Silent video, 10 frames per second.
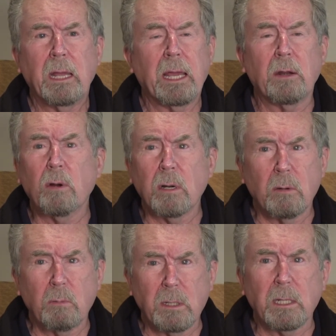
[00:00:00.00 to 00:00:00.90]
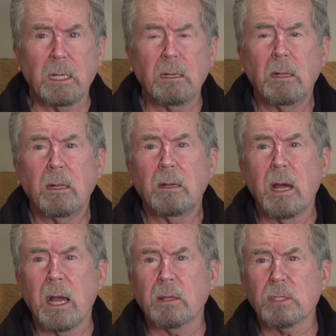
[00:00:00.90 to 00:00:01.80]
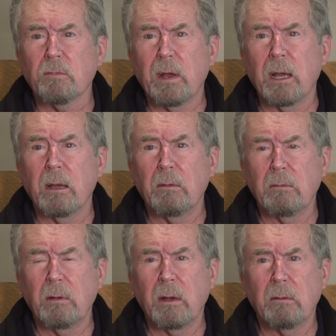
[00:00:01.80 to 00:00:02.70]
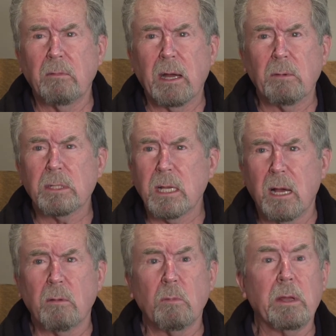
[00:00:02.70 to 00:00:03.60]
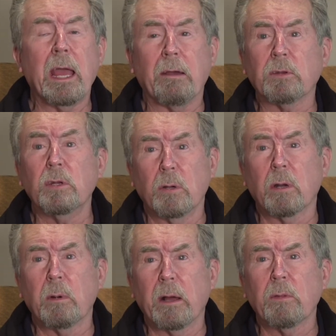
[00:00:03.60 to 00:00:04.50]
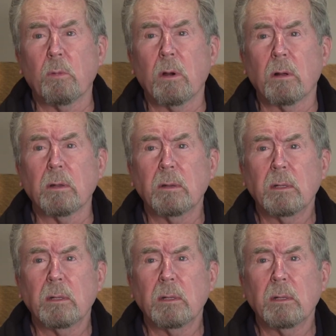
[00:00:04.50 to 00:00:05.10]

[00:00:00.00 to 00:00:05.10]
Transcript: And in order to really knock this virus out, we have to do it around the world.